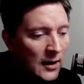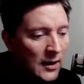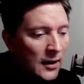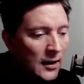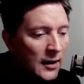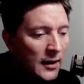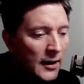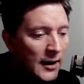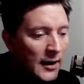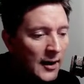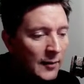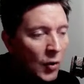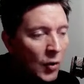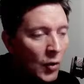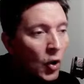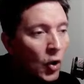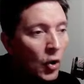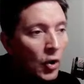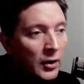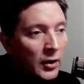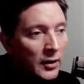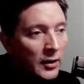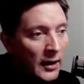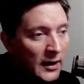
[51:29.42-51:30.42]

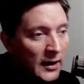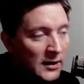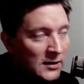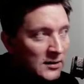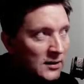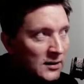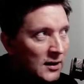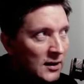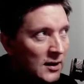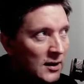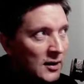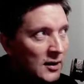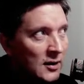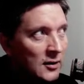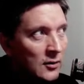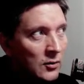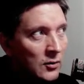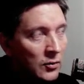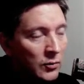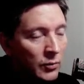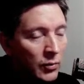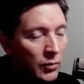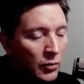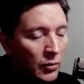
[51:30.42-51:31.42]
Or is
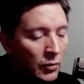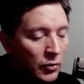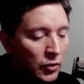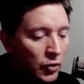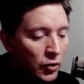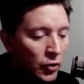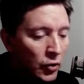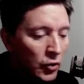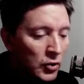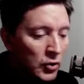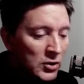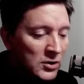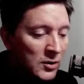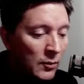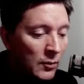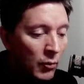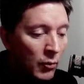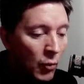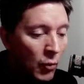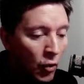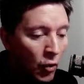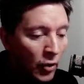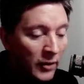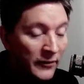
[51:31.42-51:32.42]
he used
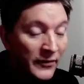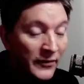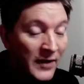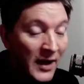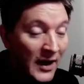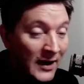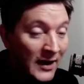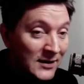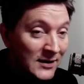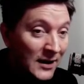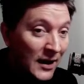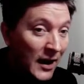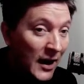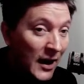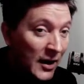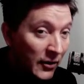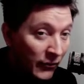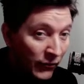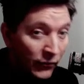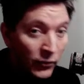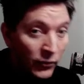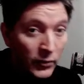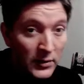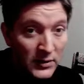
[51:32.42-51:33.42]
more of as an
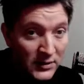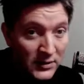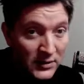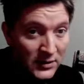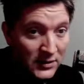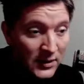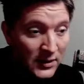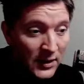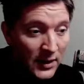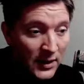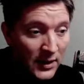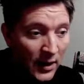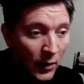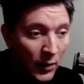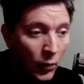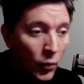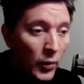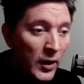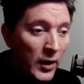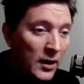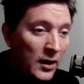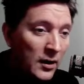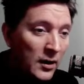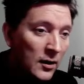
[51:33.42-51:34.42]
influence,
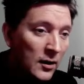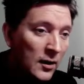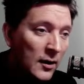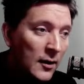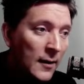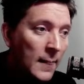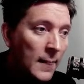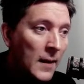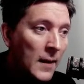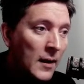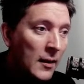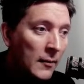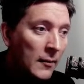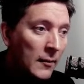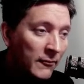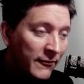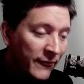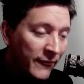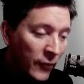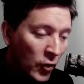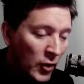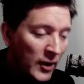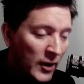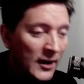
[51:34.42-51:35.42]
where
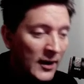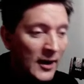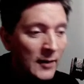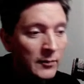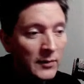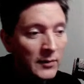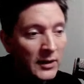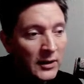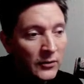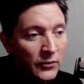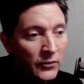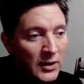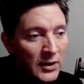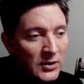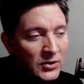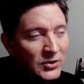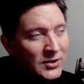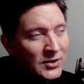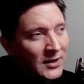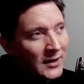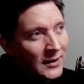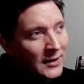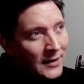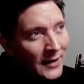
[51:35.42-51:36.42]
for a game like
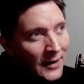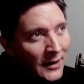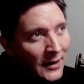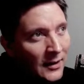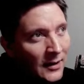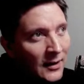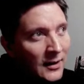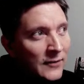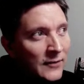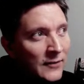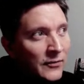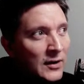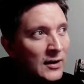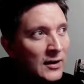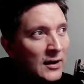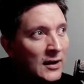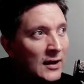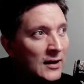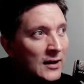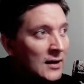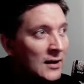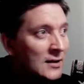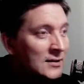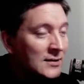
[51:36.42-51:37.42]
Rangers, and again, even
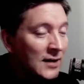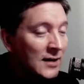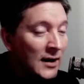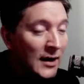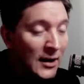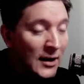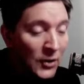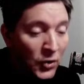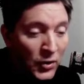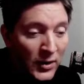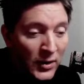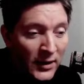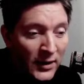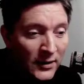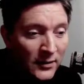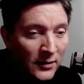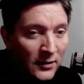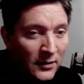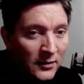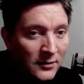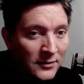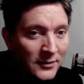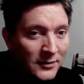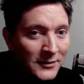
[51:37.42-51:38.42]
is that a good
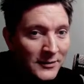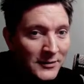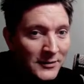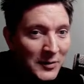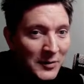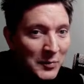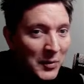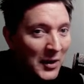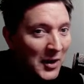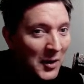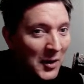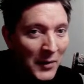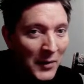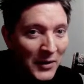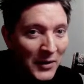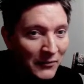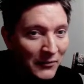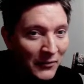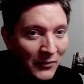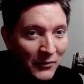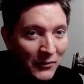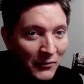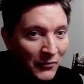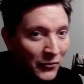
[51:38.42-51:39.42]
idea to bring him in
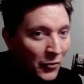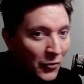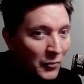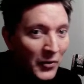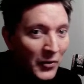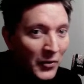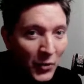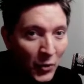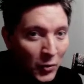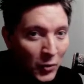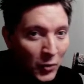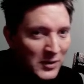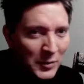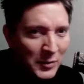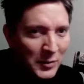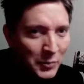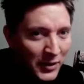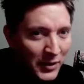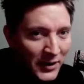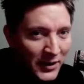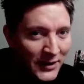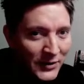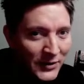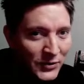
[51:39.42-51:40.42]
from the cold to
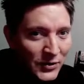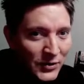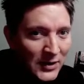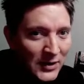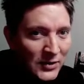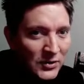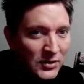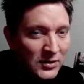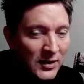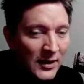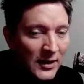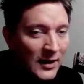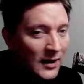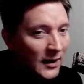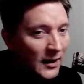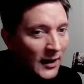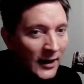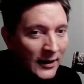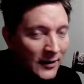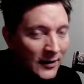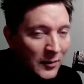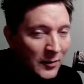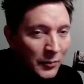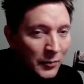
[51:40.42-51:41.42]
play against Rangers?
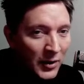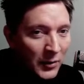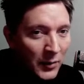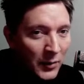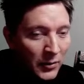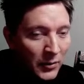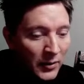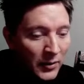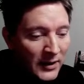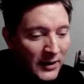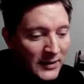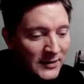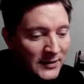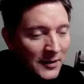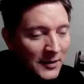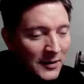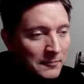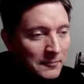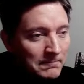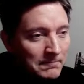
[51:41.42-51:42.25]
He didn't play well the last time.